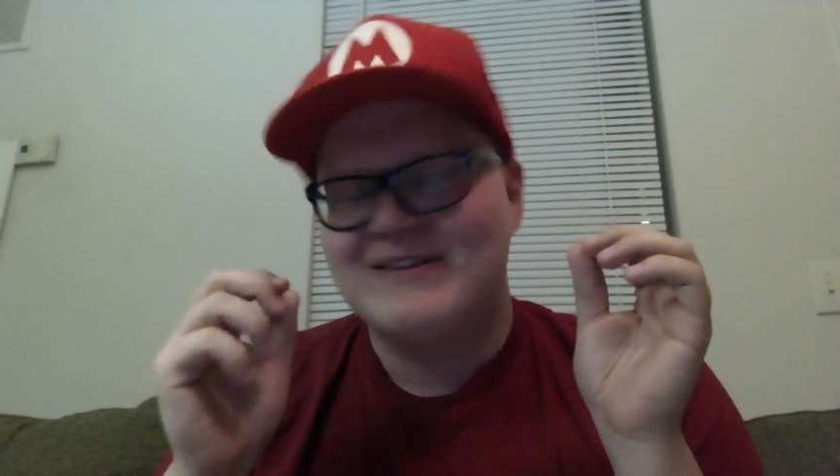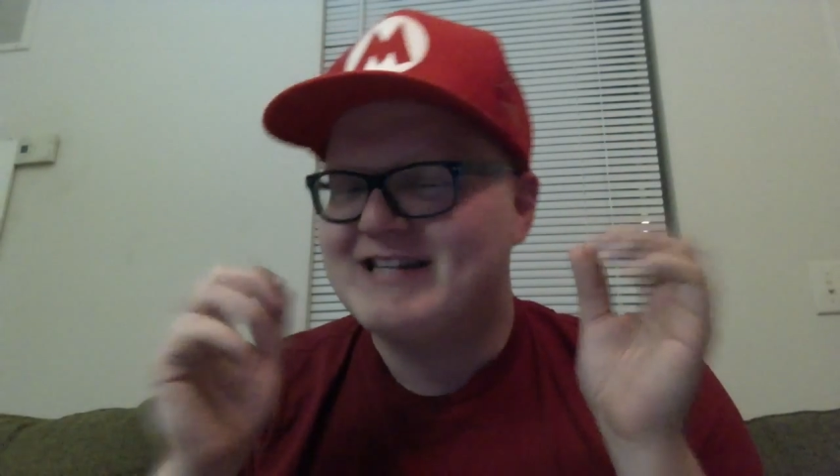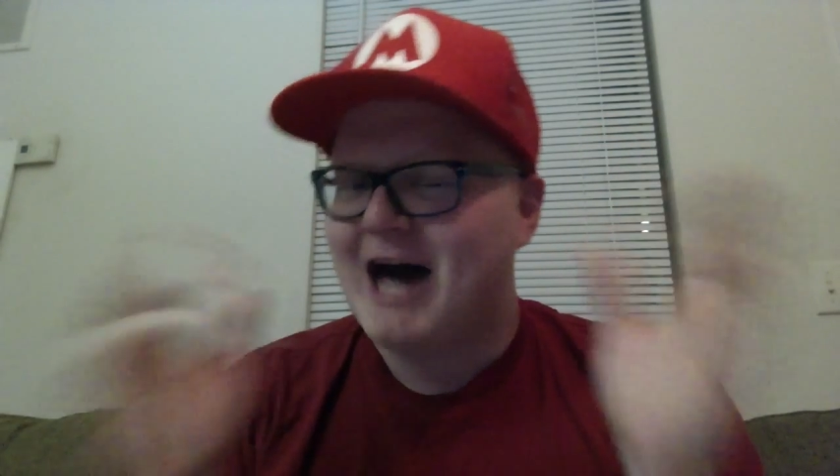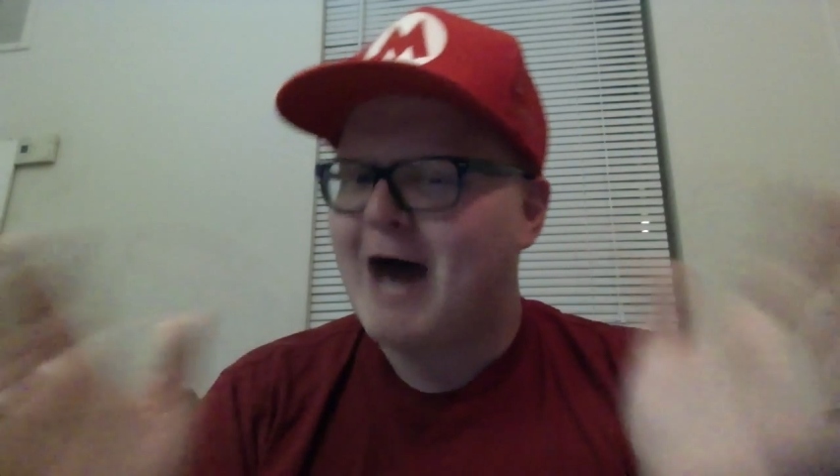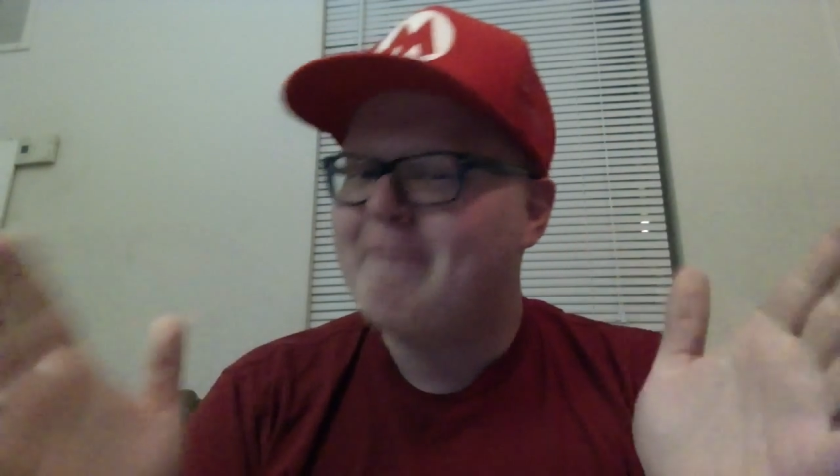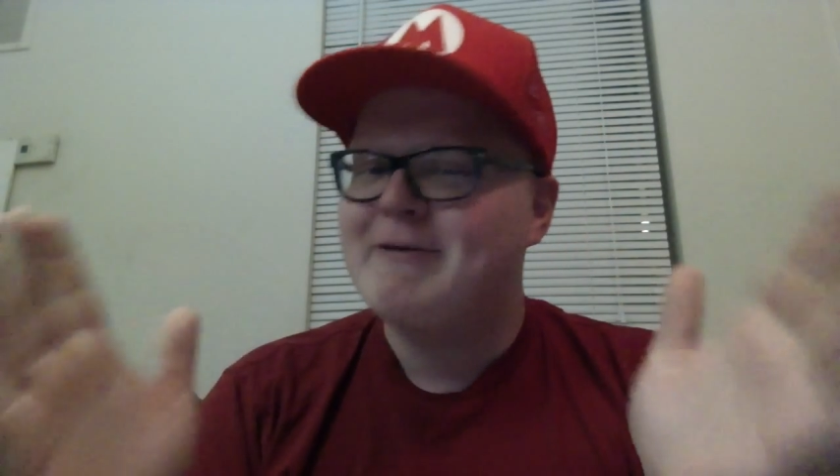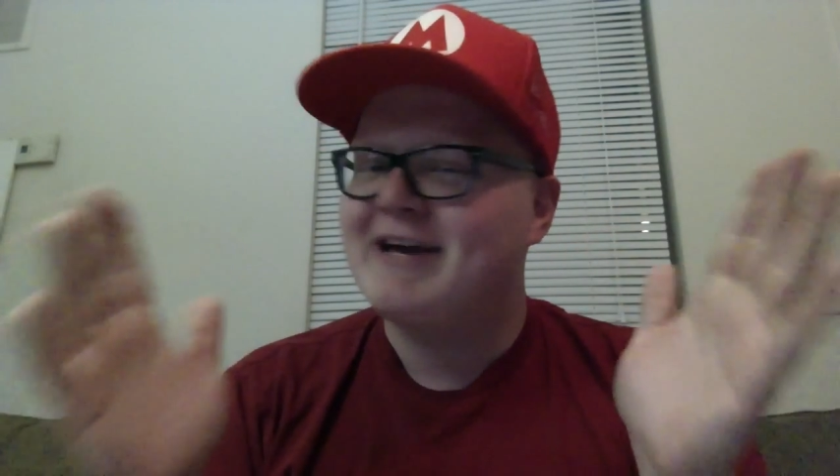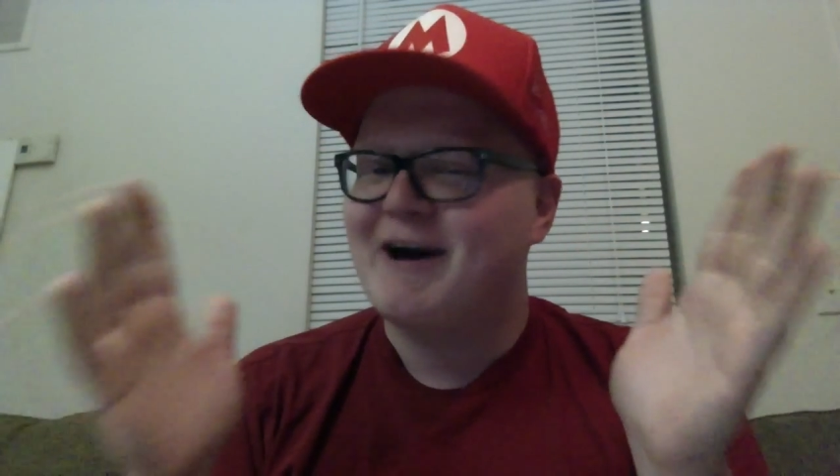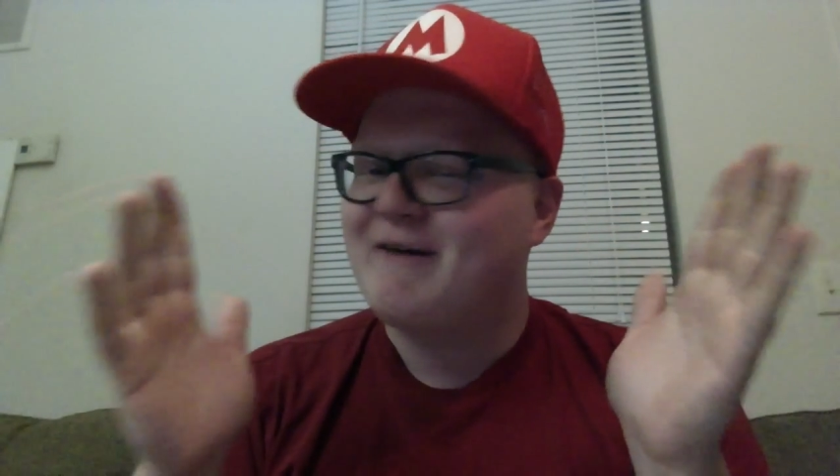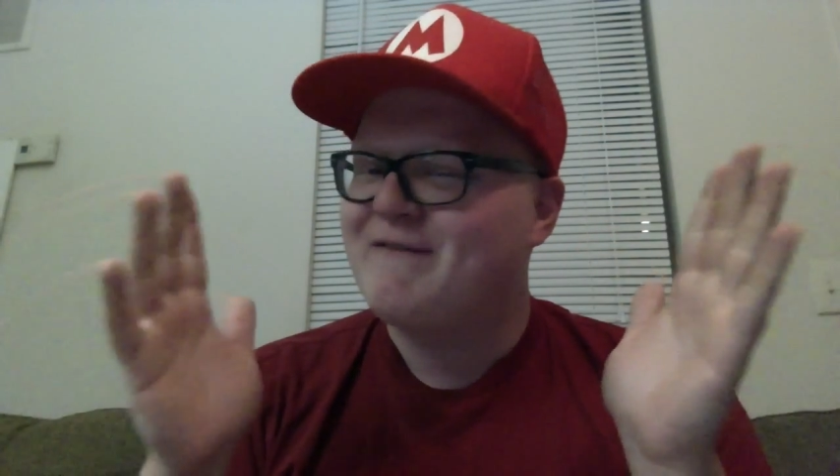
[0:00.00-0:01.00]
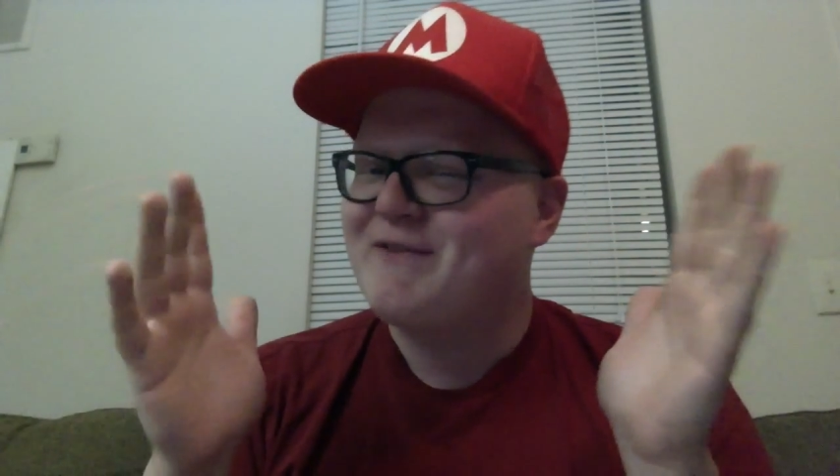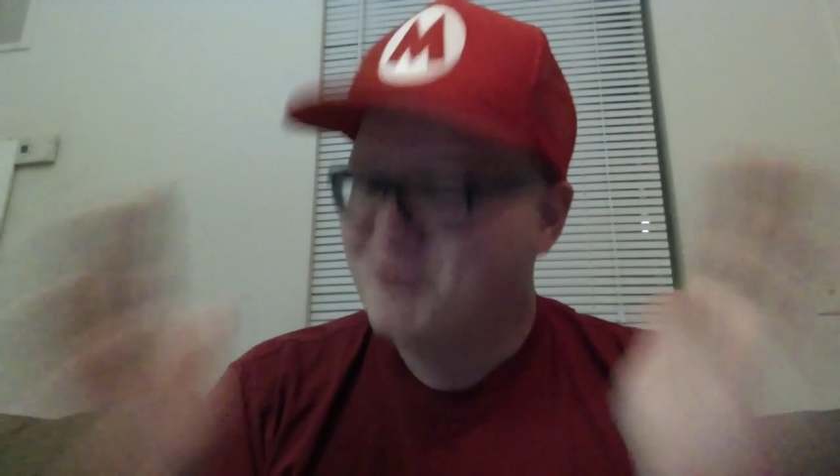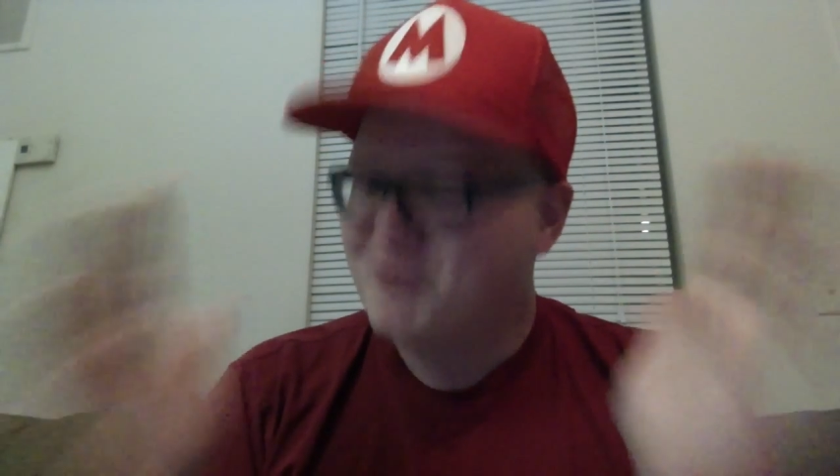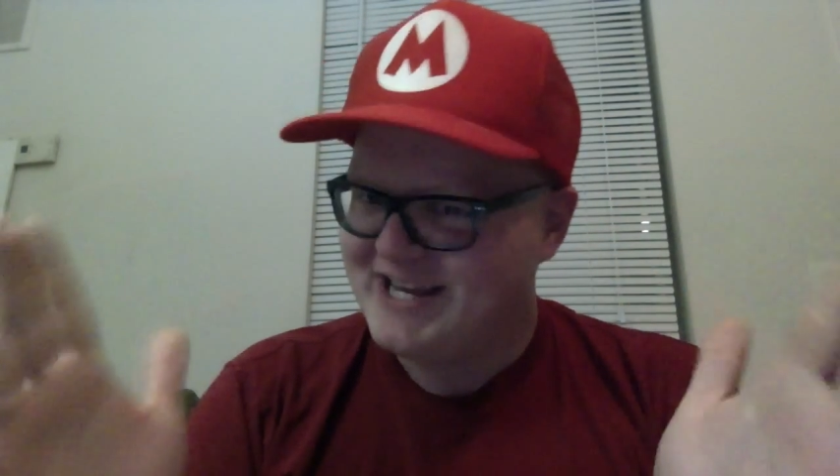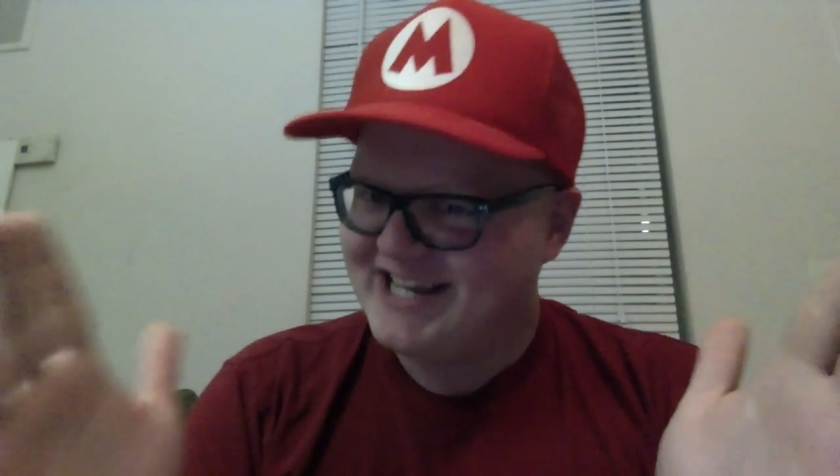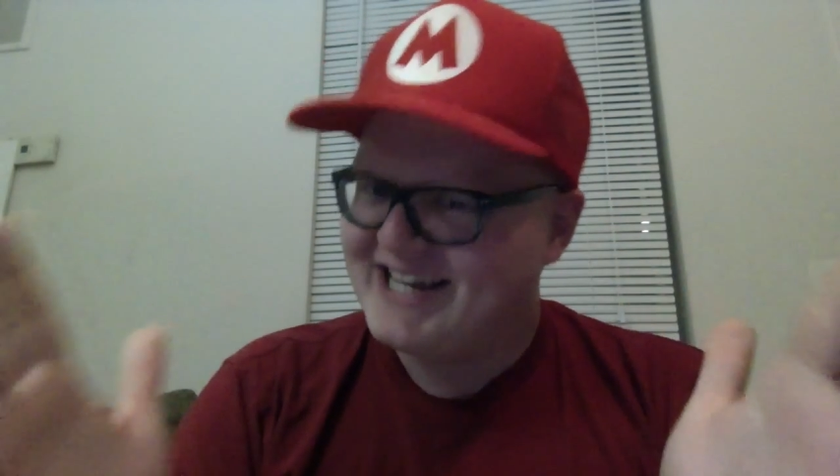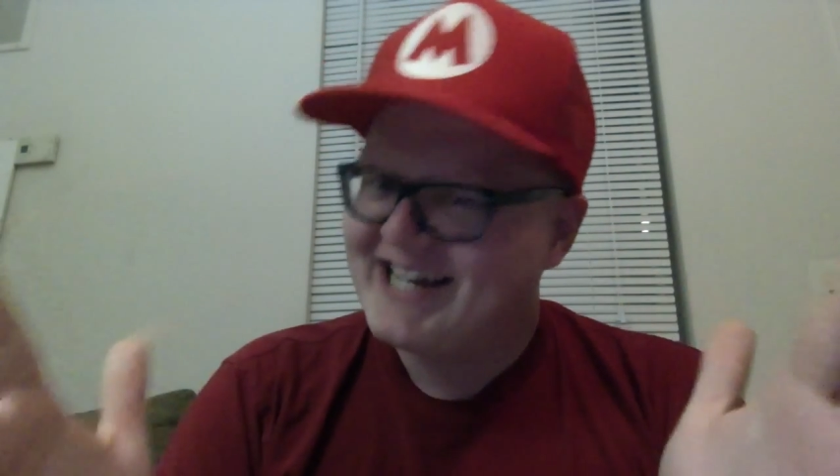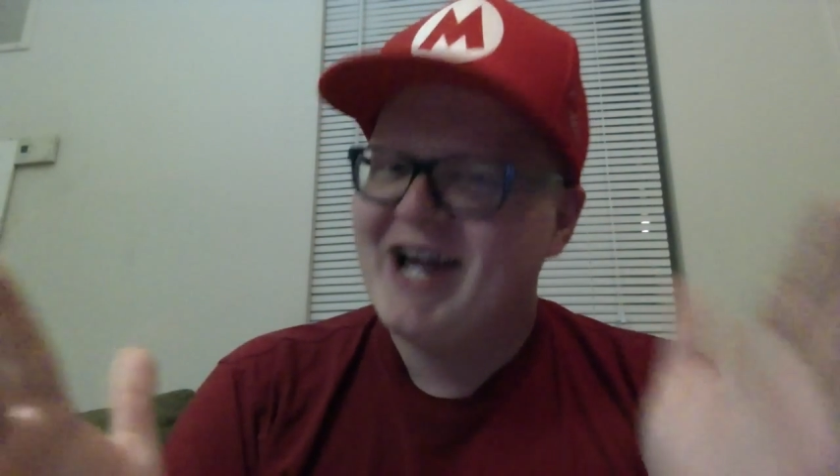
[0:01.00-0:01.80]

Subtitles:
the topic of the week.